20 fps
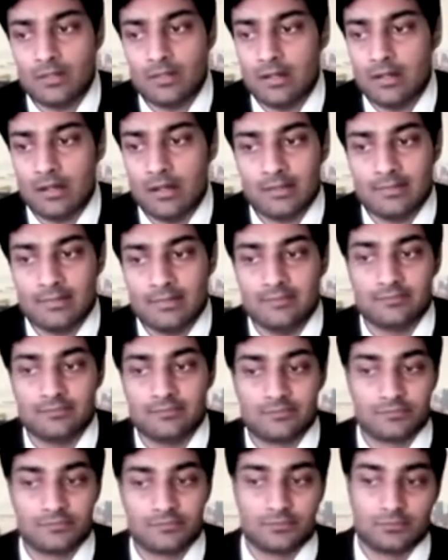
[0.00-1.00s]
his
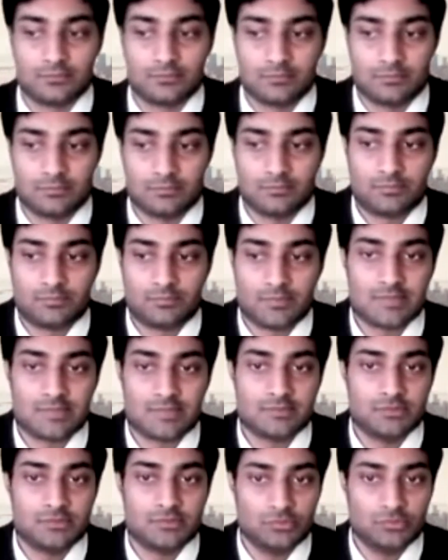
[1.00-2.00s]
pressure
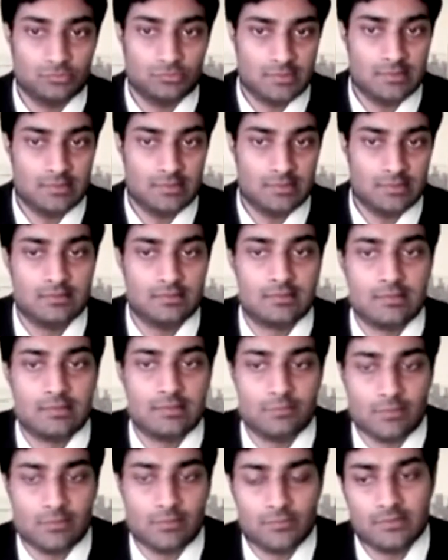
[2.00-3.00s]
to really keep
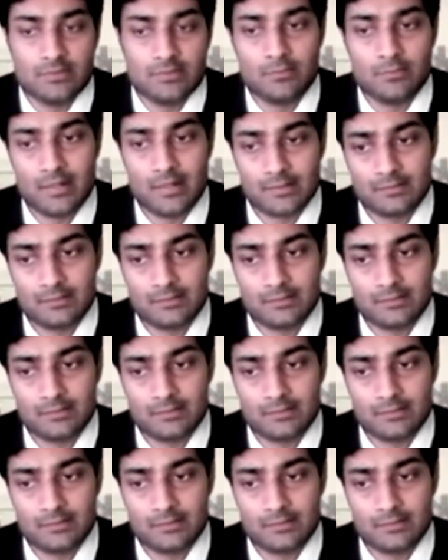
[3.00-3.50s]
up with the market,